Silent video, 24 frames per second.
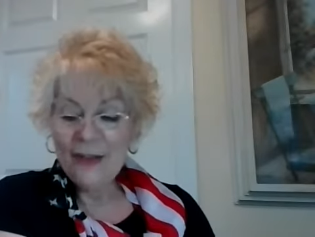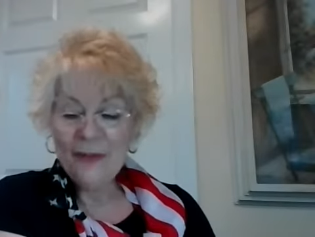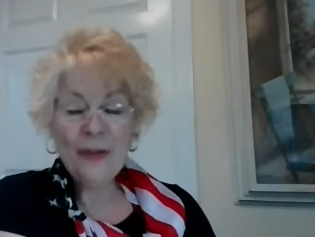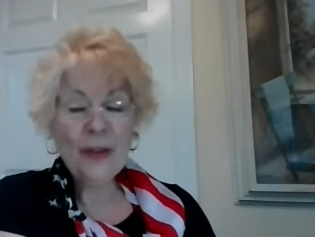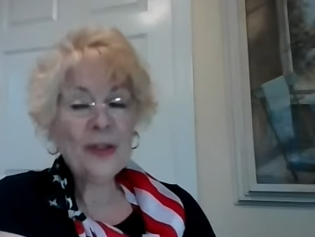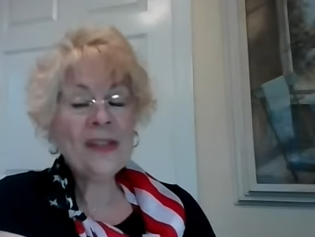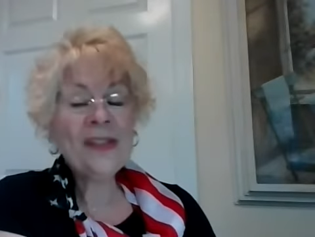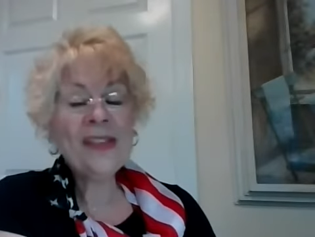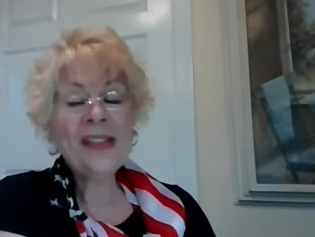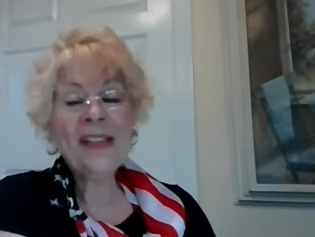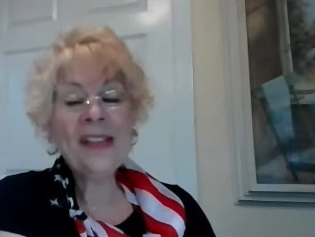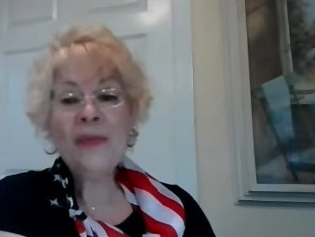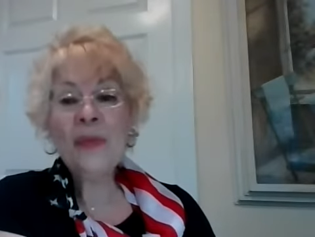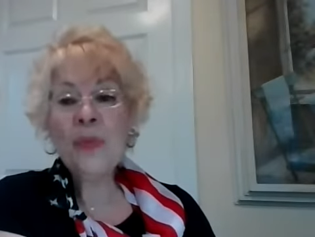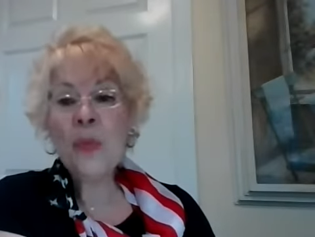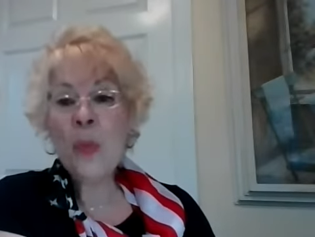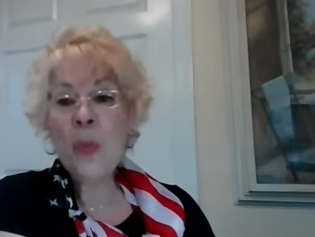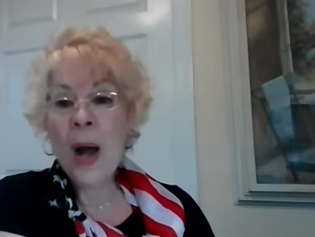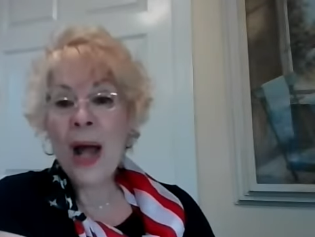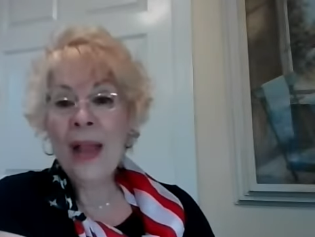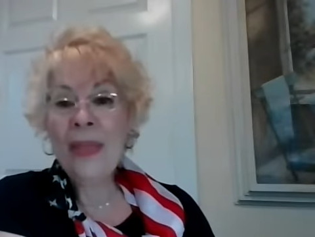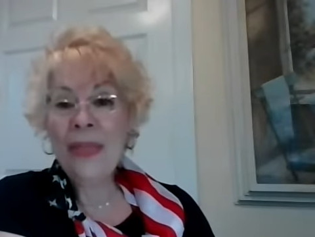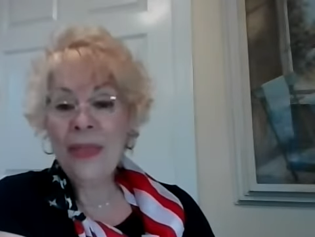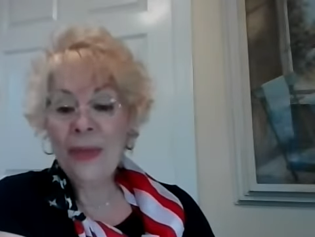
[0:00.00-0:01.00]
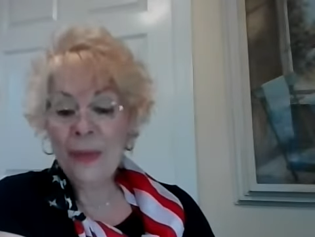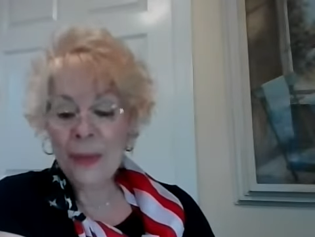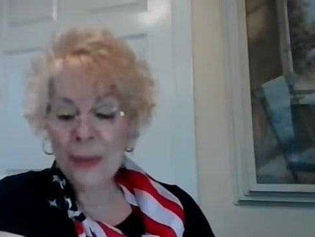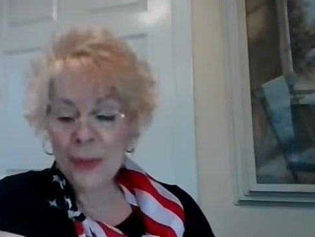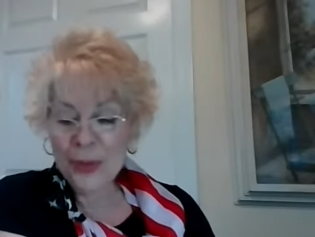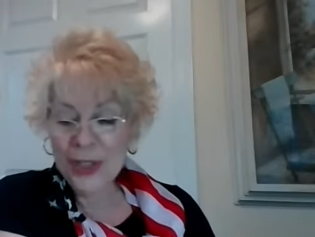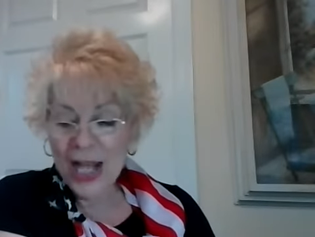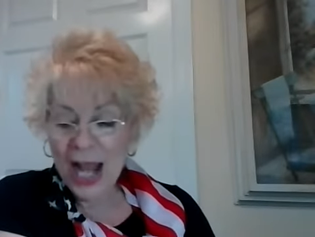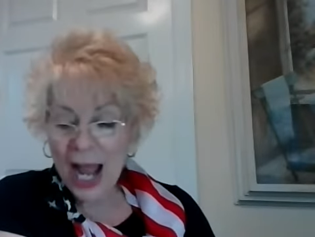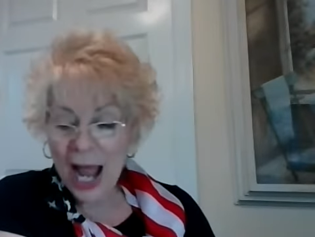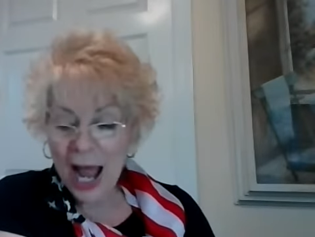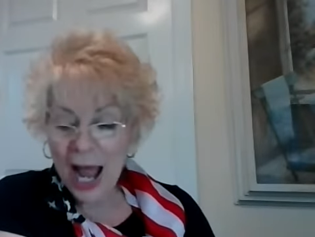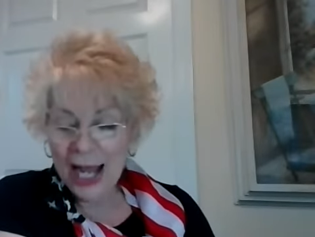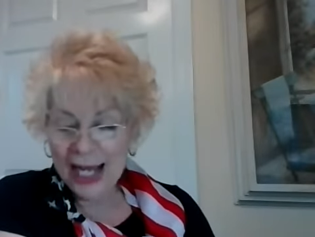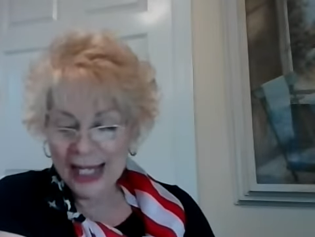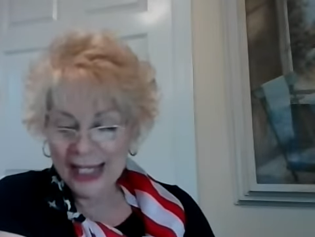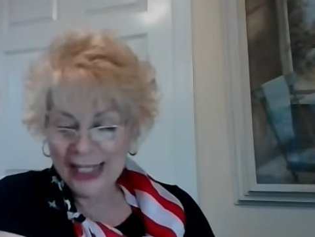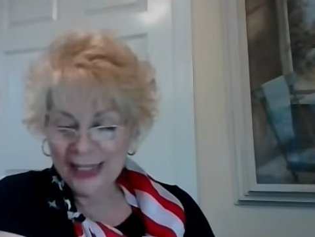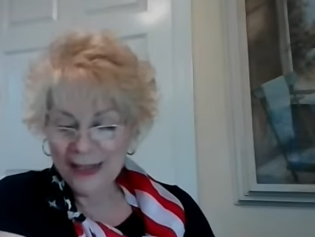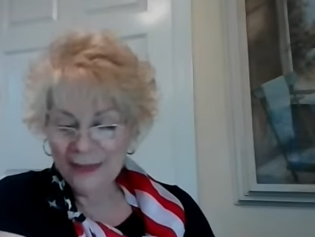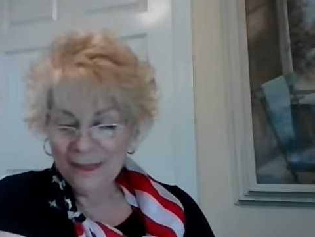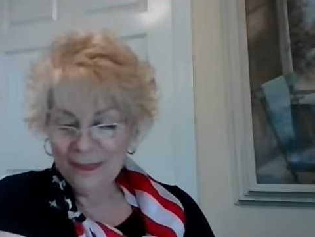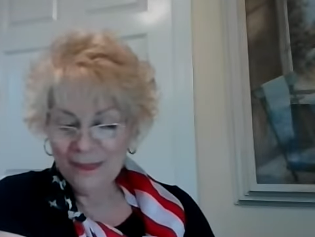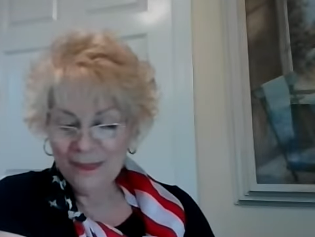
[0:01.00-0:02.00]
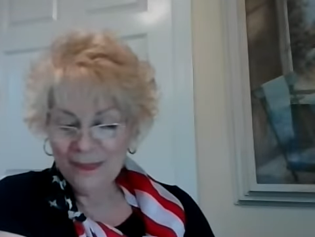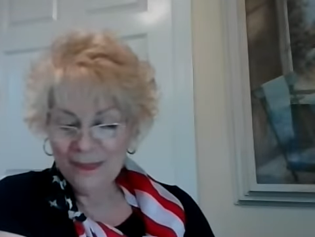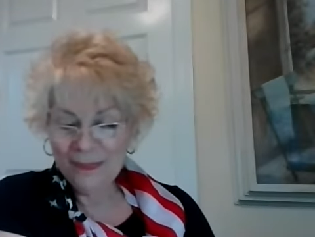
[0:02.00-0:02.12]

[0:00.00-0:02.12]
verses 1 through 9,